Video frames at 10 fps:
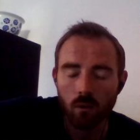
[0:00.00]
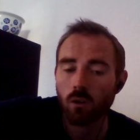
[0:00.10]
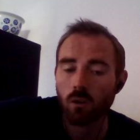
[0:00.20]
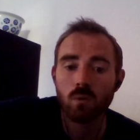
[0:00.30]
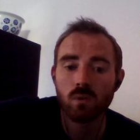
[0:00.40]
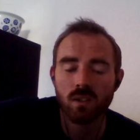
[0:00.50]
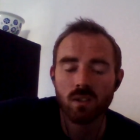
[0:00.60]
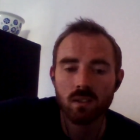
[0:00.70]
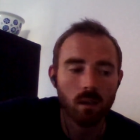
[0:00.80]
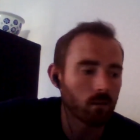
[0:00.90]
or use a
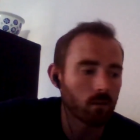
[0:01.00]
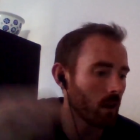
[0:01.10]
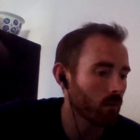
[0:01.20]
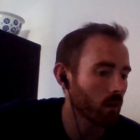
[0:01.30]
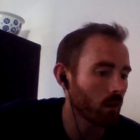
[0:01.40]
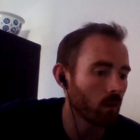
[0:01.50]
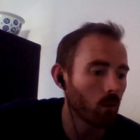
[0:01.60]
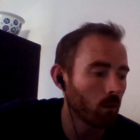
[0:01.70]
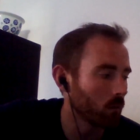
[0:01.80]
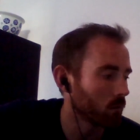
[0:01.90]
stick if you have like an
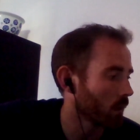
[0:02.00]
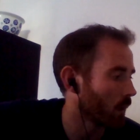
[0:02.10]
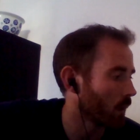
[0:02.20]
old uh,